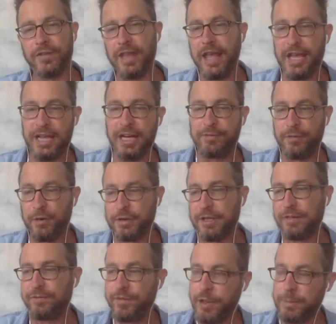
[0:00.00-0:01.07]
and they
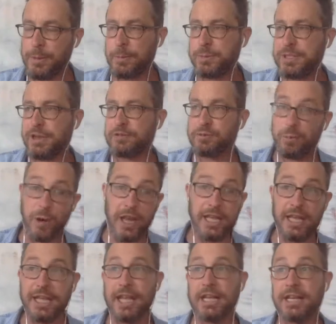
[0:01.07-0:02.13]
inadvertently film themselves
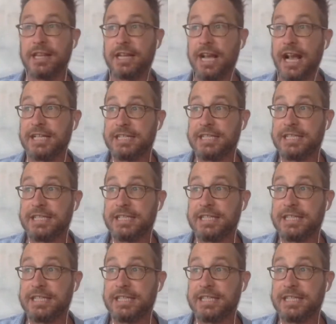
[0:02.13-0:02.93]
breaking into the guy's house.